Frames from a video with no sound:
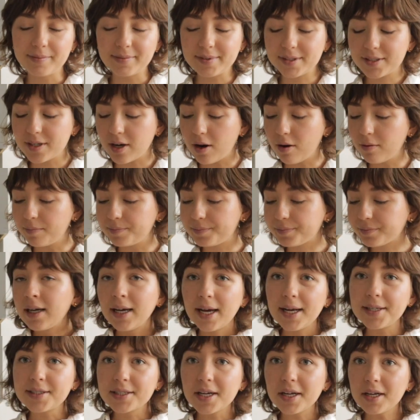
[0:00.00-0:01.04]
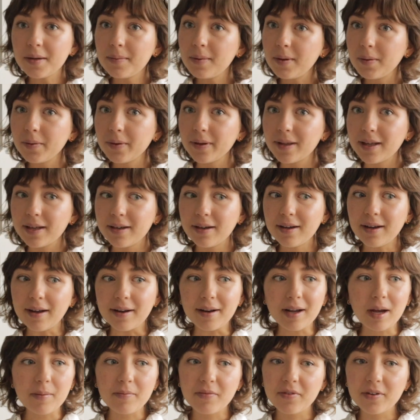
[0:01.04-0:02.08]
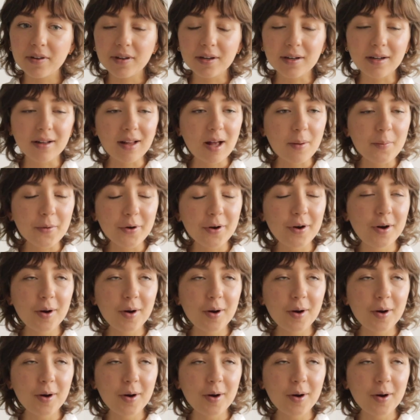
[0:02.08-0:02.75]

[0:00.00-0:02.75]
So it's going to be really good. I'm feeling a lot more